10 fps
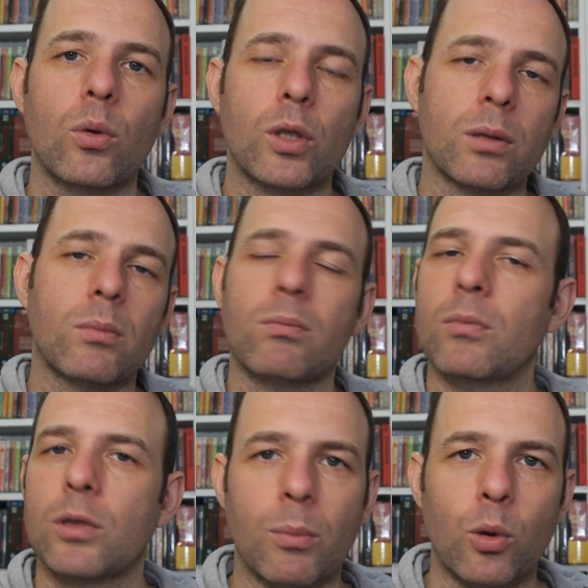Just
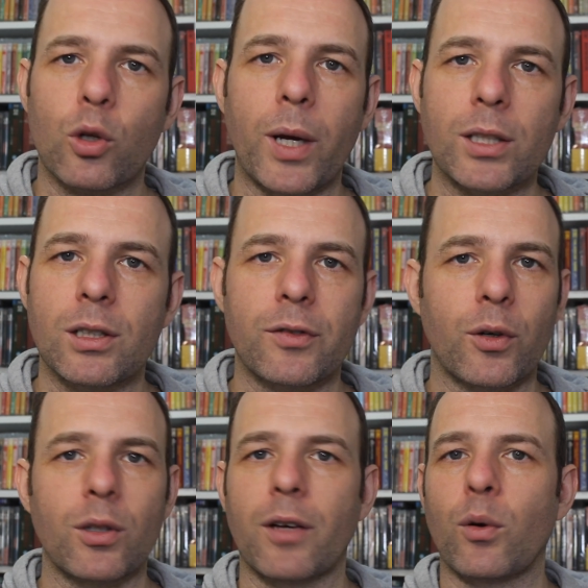some more questions
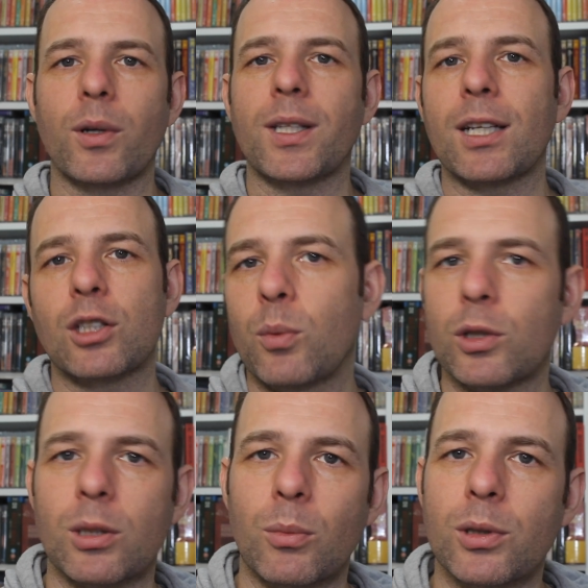for you. I've already asked you
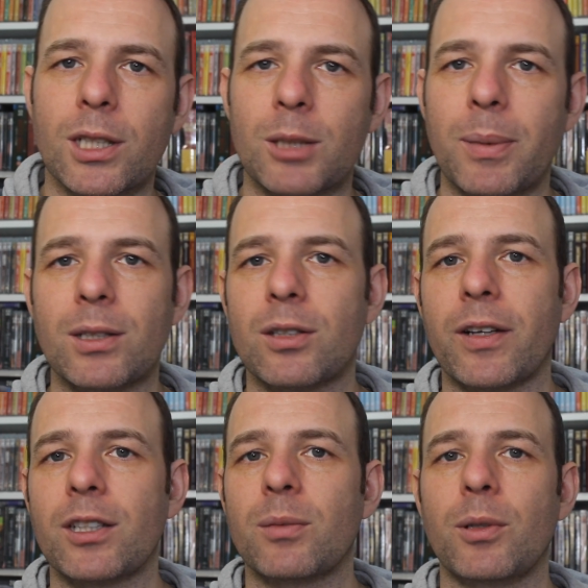what's the most
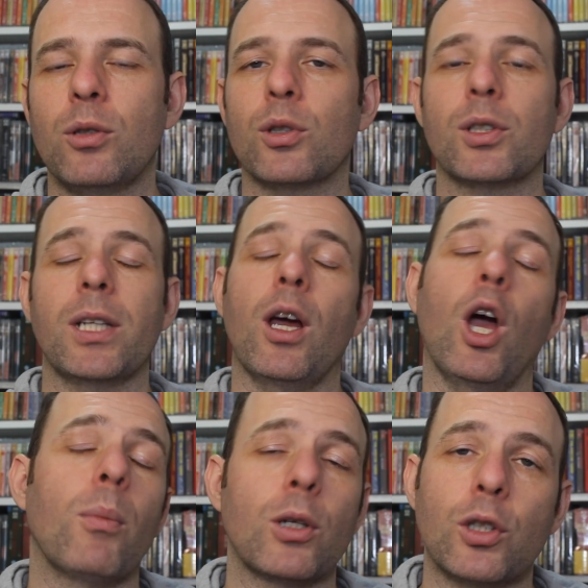expensive item in your set,
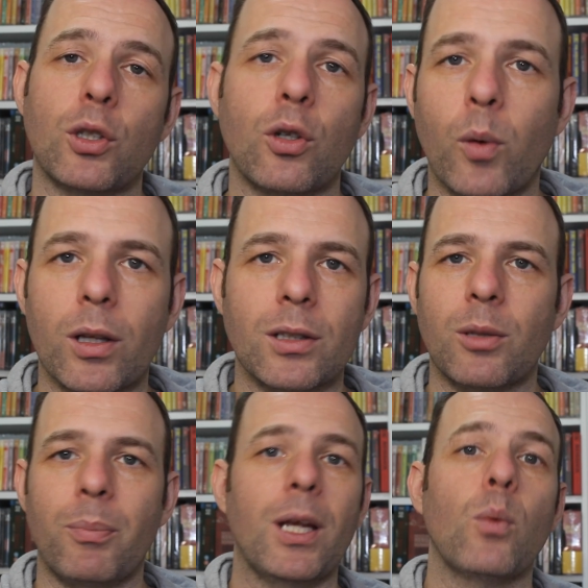how much are you willing
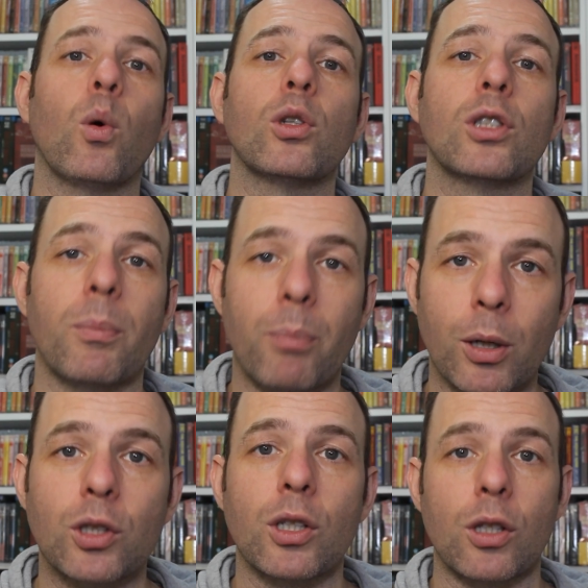to pay, what's the
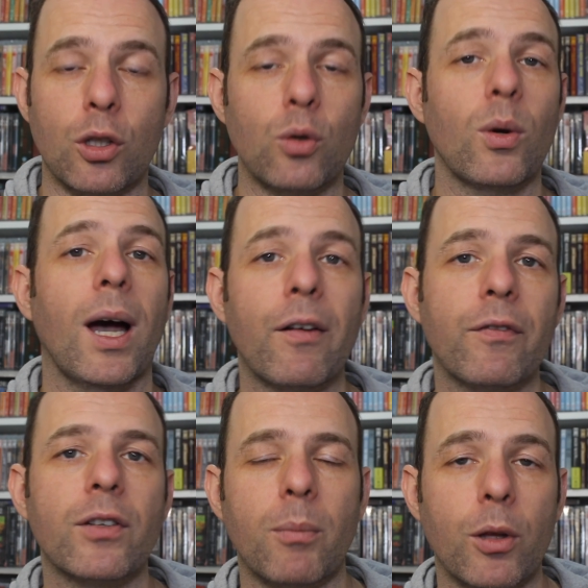budget that you
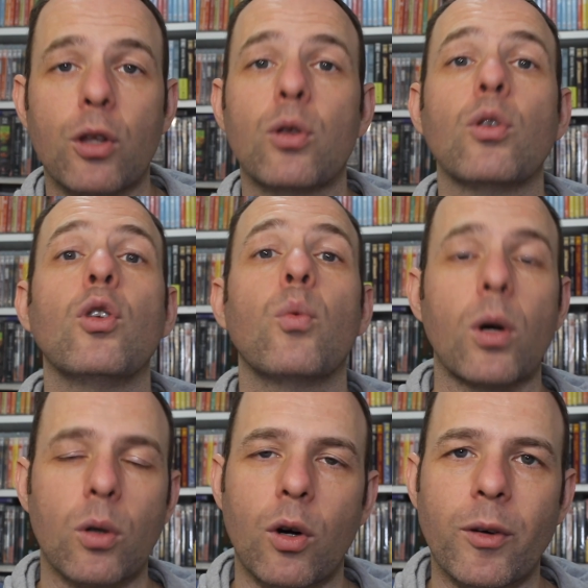have for a month, do you
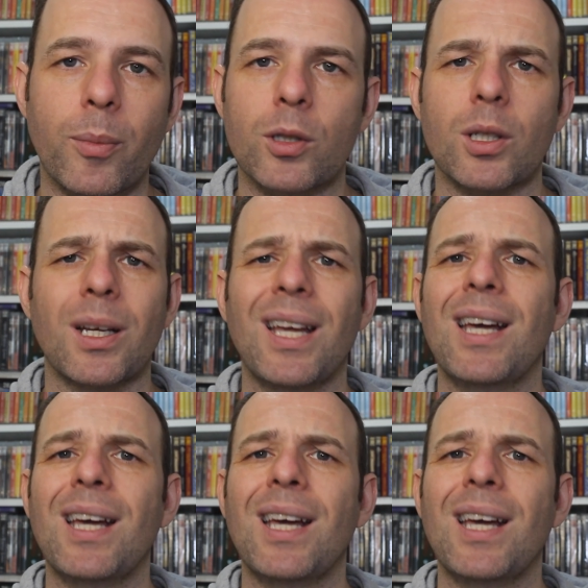work off a budget?